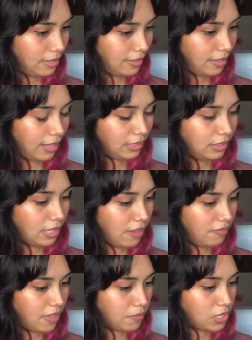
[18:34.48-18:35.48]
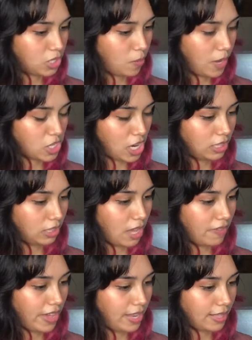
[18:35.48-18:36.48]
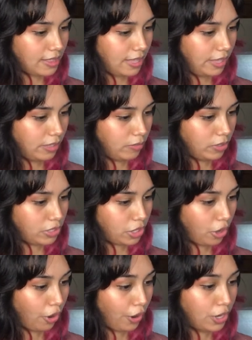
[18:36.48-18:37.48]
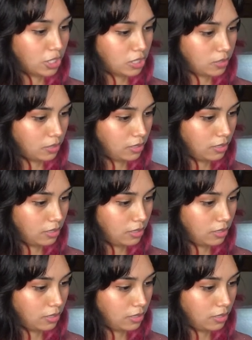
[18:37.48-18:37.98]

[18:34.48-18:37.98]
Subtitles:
I love them so much. I love anything with turns.